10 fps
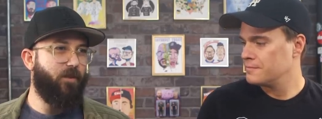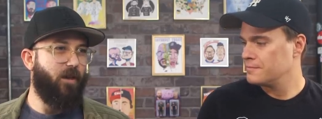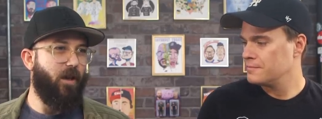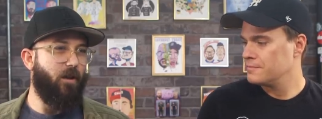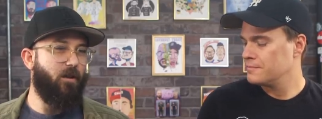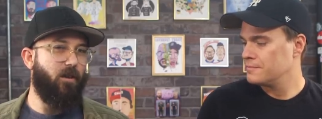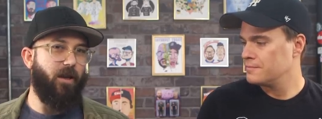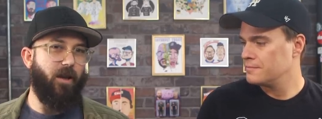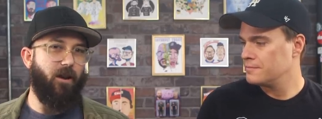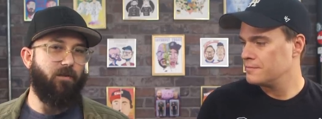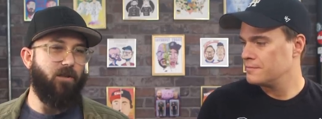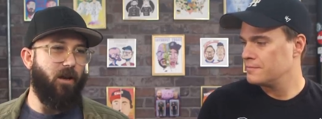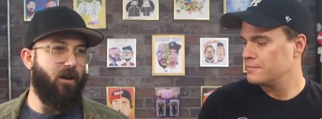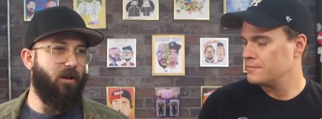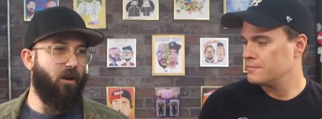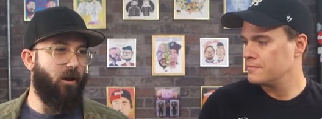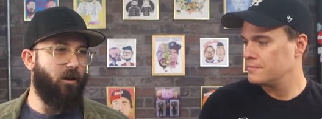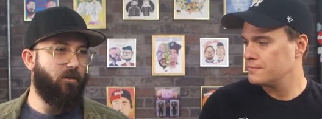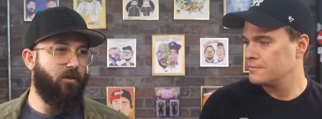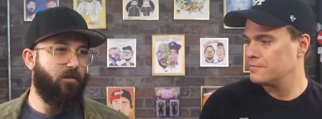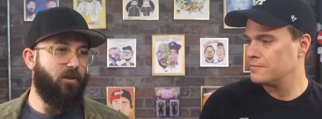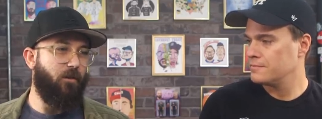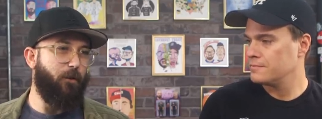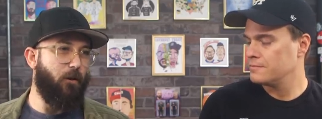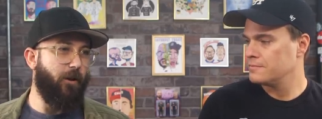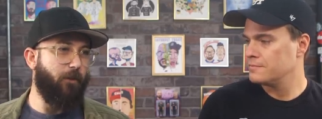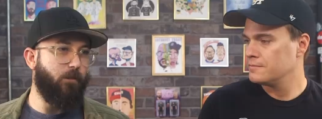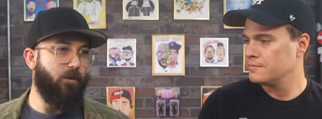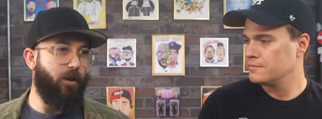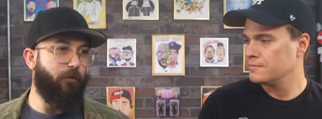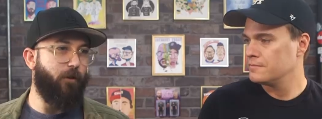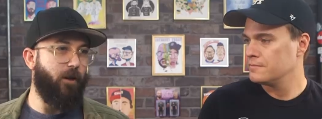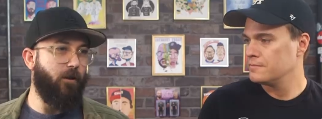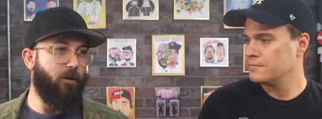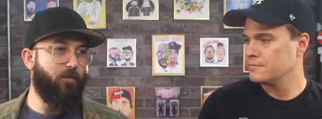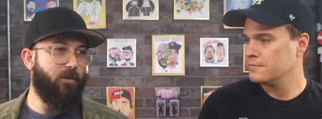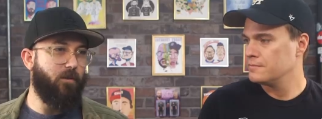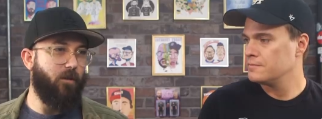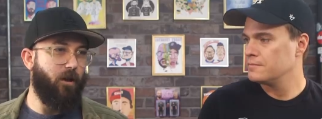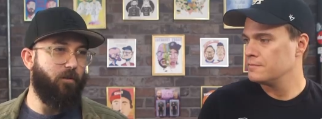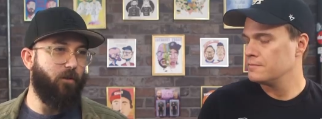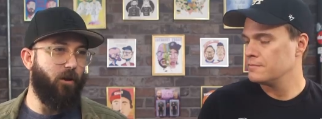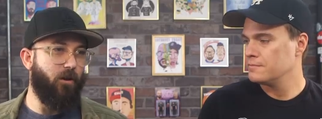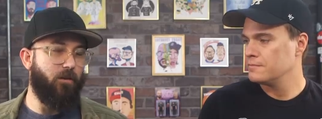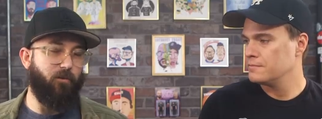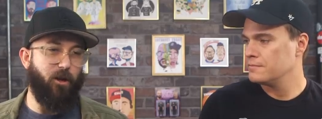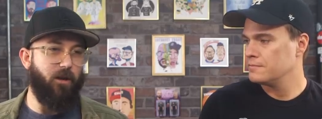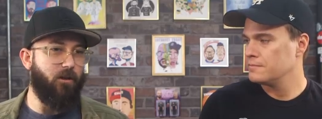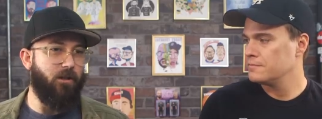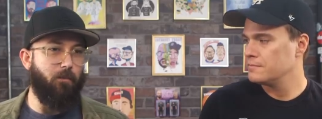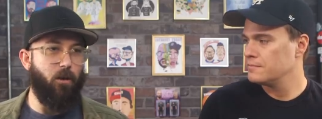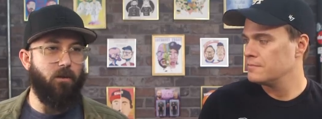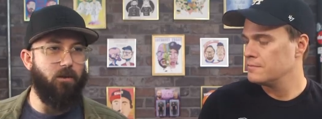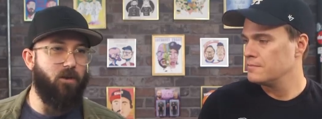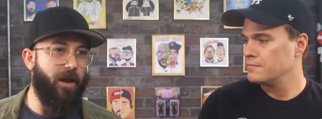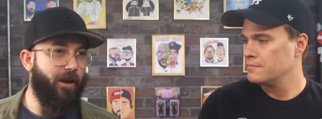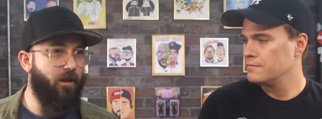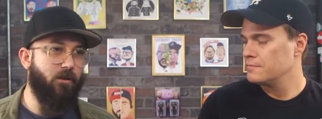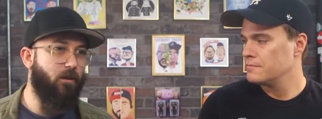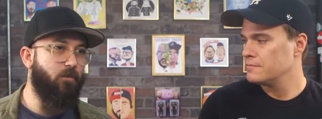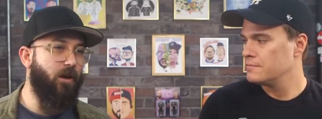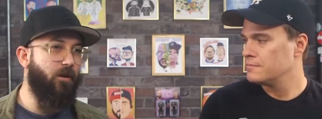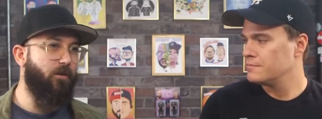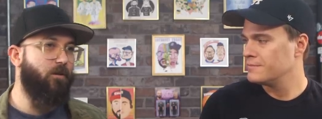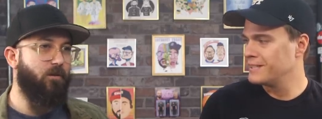Speaker 1: And other than that, I've seen uh, seen a few clips, a lot of funny clips, a lot of uh, it's funny. The same month the Jackass comes out, and it's